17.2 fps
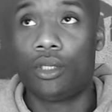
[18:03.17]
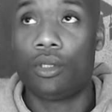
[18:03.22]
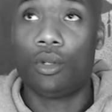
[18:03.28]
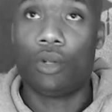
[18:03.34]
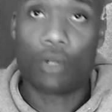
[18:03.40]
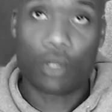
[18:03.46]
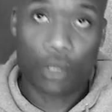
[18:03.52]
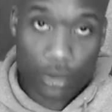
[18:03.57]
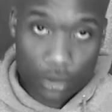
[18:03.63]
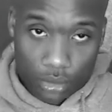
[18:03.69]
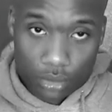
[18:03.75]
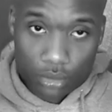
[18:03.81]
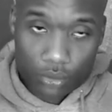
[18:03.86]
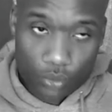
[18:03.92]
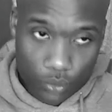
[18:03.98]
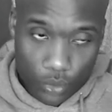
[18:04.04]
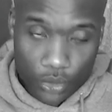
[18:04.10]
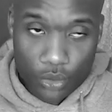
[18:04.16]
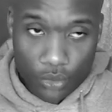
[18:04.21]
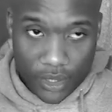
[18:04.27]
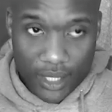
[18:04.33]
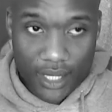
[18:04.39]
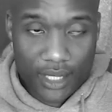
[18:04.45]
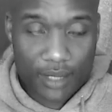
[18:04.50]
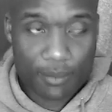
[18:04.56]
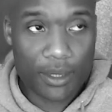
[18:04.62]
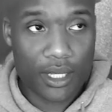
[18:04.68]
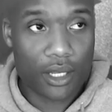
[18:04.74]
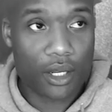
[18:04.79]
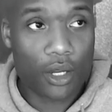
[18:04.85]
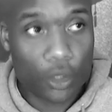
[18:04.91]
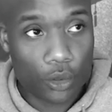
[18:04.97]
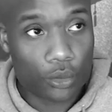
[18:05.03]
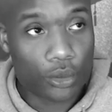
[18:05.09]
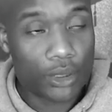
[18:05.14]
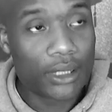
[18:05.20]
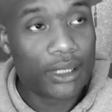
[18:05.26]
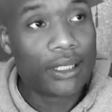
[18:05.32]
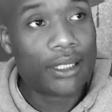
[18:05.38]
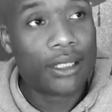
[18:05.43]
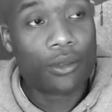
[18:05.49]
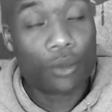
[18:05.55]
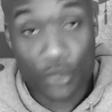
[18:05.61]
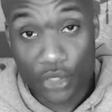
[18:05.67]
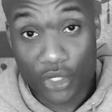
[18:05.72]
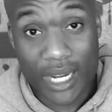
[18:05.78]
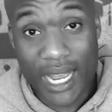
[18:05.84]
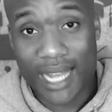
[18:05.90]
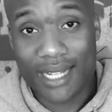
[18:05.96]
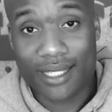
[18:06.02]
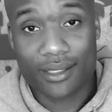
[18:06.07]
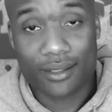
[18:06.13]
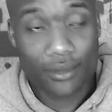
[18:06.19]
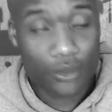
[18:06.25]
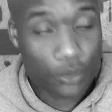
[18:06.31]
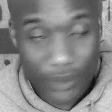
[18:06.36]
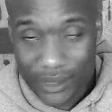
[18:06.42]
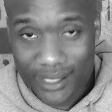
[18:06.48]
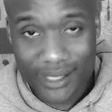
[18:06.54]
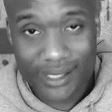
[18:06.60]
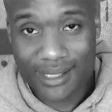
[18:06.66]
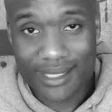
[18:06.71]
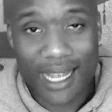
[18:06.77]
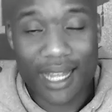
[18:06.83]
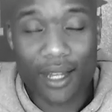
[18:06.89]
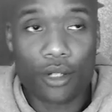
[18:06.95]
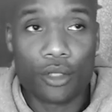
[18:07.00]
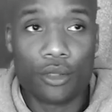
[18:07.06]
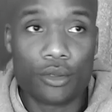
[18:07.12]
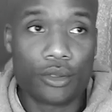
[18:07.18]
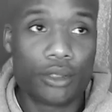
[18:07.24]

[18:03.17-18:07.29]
or what you think is being old, but you're not. 26 is not